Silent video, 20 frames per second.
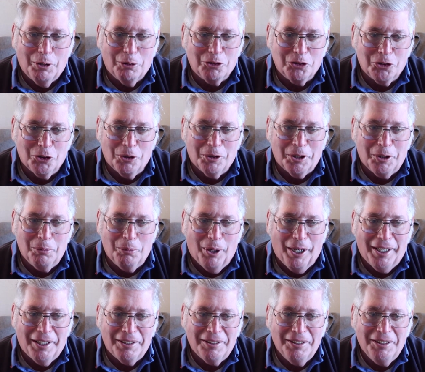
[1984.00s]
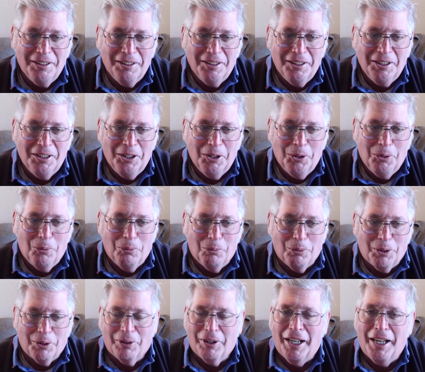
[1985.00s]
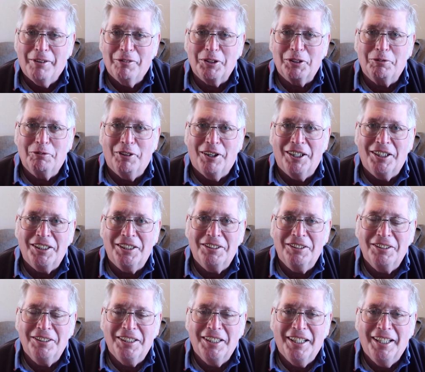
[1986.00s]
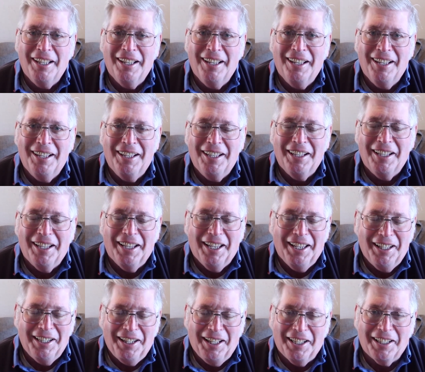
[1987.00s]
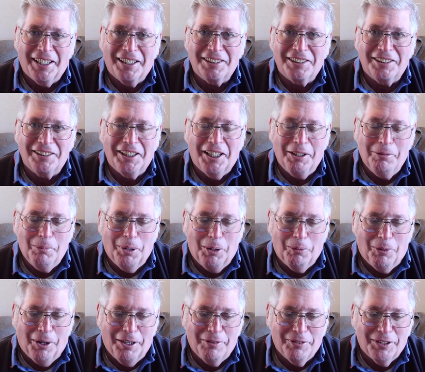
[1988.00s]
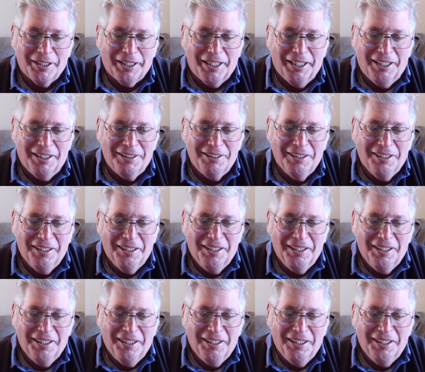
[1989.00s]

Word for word: we were soaking wet, we were having fun, and I got to date my wife again.